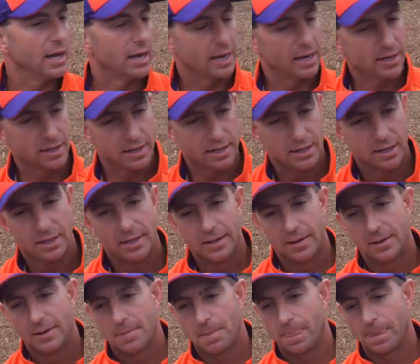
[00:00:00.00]
and
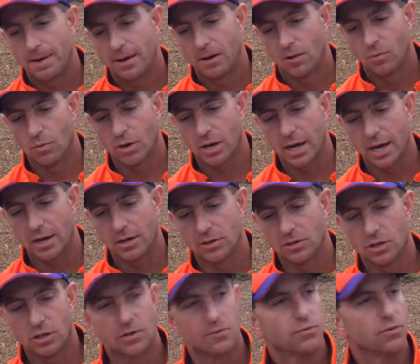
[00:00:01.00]
we're kind
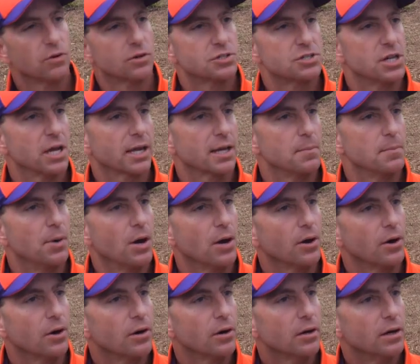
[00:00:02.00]
of looking for a second
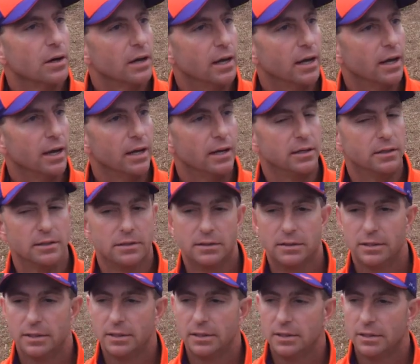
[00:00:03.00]
punter. And
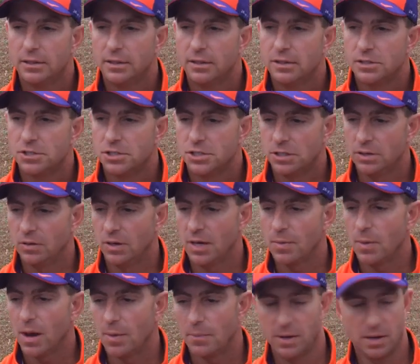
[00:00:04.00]
shoot, he
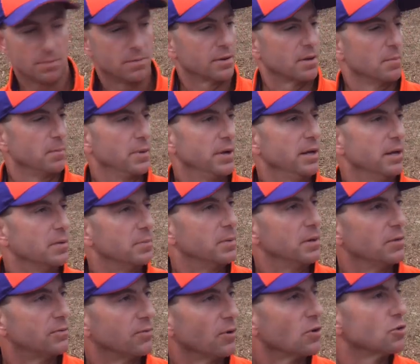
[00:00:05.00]
might be able to compete to
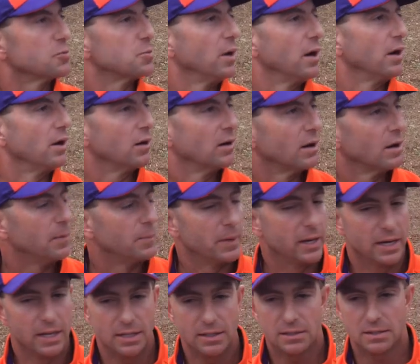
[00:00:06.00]
be the first punter. I
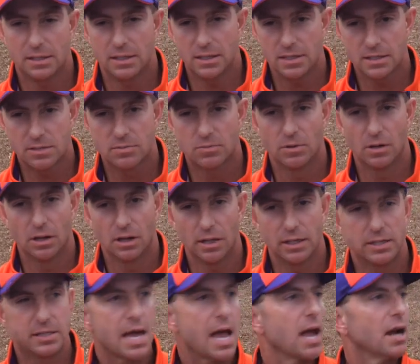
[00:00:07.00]
mean, he's
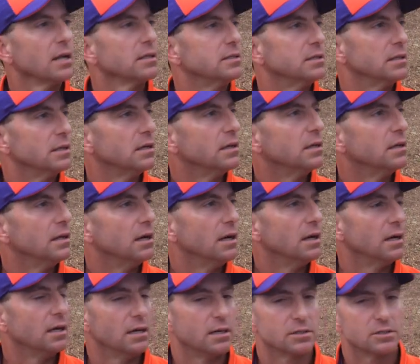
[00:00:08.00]
really talented.
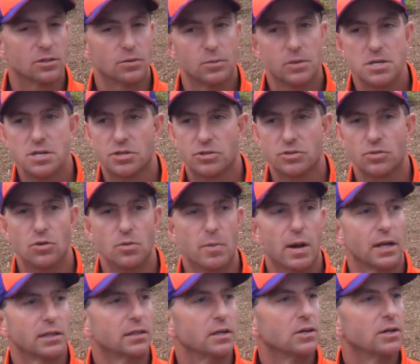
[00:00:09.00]
So we just threw him
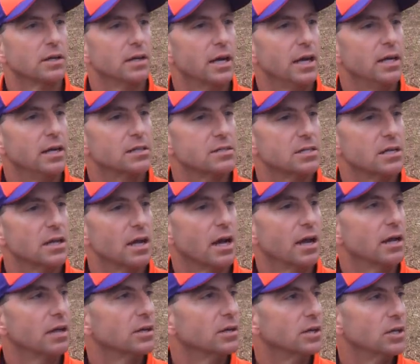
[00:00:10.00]
out there today to see how
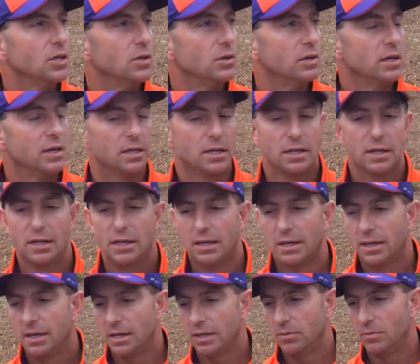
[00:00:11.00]
he could do, and
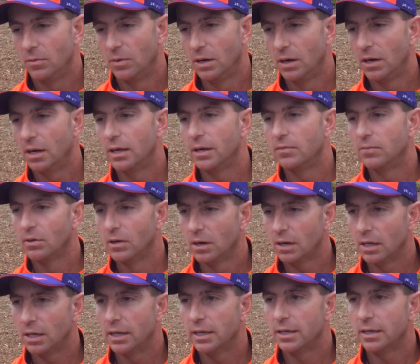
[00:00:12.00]
he really,
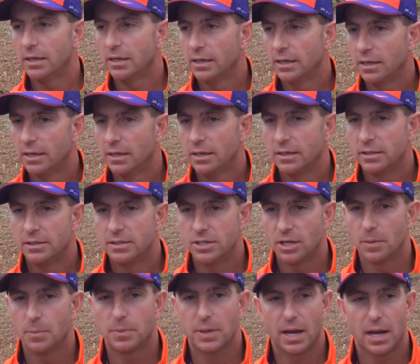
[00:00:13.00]
really
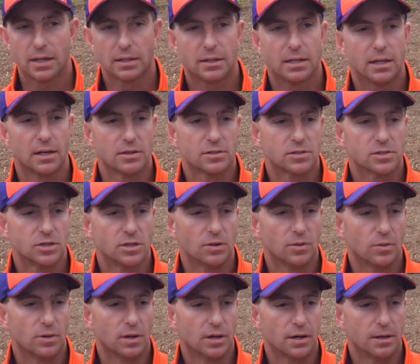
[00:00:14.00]
jumped out there.
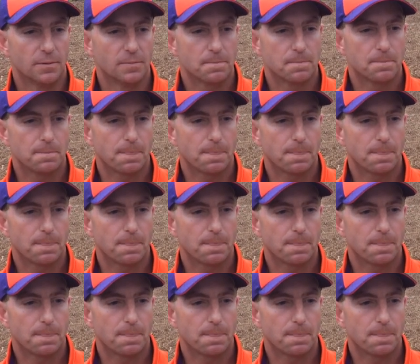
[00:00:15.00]
So